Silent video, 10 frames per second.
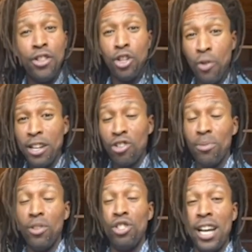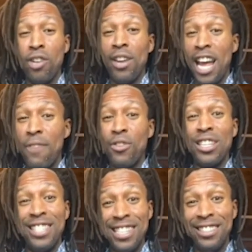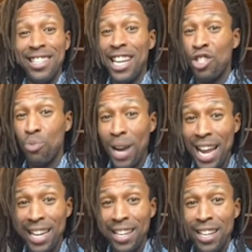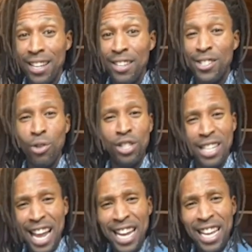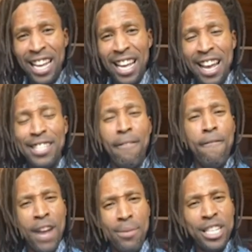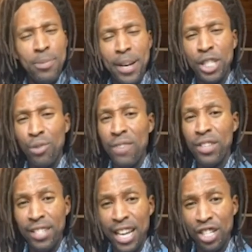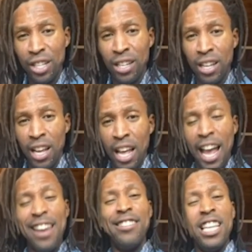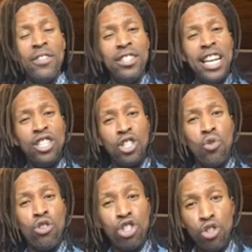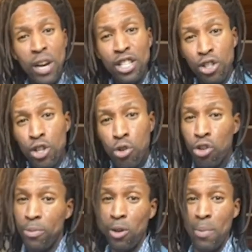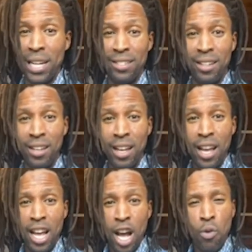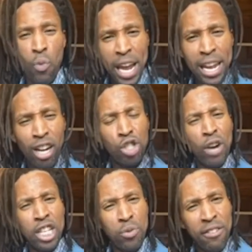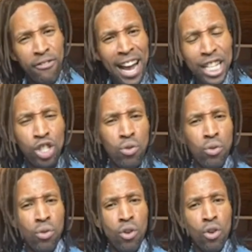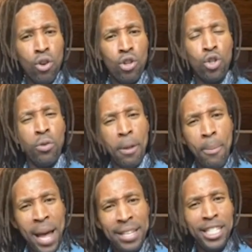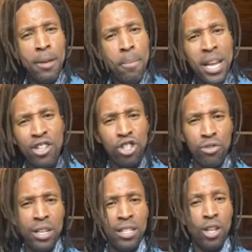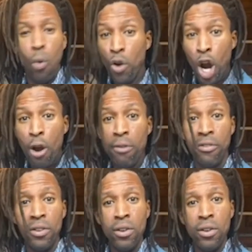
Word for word: the greatest crypto channel that ever existed. That's right. So today is a very special invitation, and this invitation is going straight to you, Crypto Mason. We are trying to invite you to the best ministries on earth,